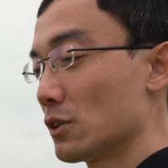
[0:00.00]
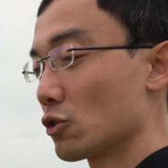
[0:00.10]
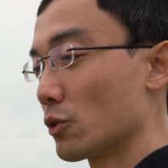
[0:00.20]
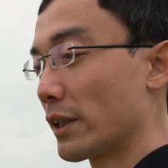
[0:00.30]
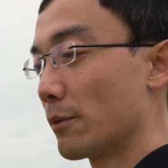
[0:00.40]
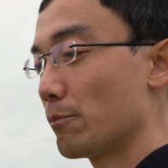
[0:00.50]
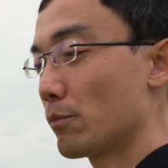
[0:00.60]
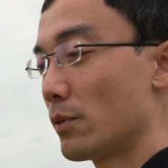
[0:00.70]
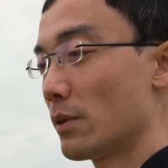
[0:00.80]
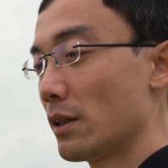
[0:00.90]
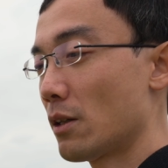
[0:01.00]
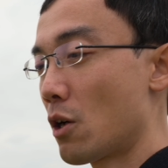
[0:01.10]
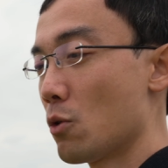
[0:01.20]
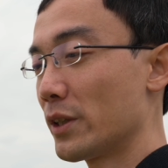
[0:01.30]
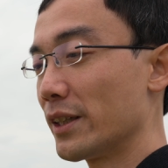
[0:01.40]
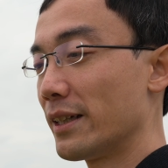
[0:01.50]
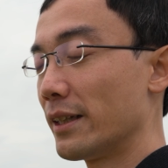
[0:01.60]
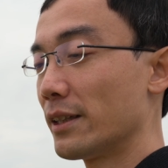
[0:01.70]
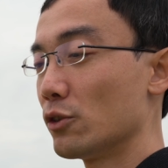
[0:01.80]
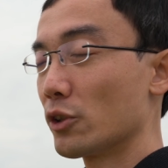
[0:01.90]
So you can hold it
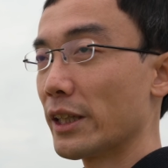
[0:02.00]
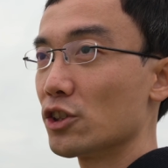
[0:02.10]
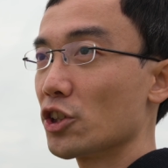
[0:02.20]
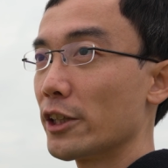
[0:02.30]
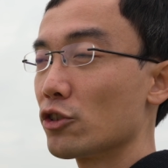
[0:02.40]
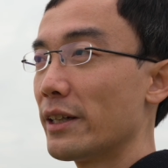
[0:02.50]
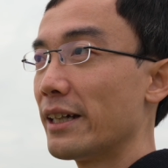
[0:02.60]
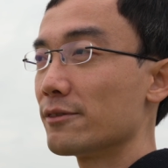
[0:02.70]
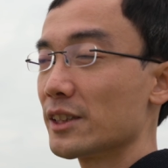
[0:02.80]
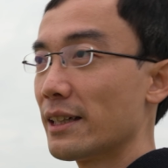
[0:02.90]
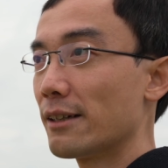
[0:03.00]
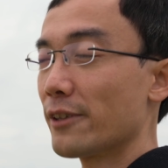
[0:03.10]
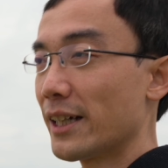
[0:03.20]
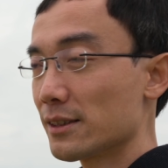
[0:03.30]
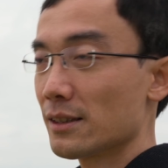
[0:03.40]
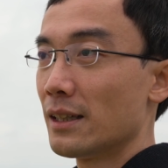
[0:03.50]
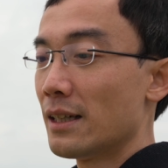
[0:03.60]
and then you can change AFC, AFS,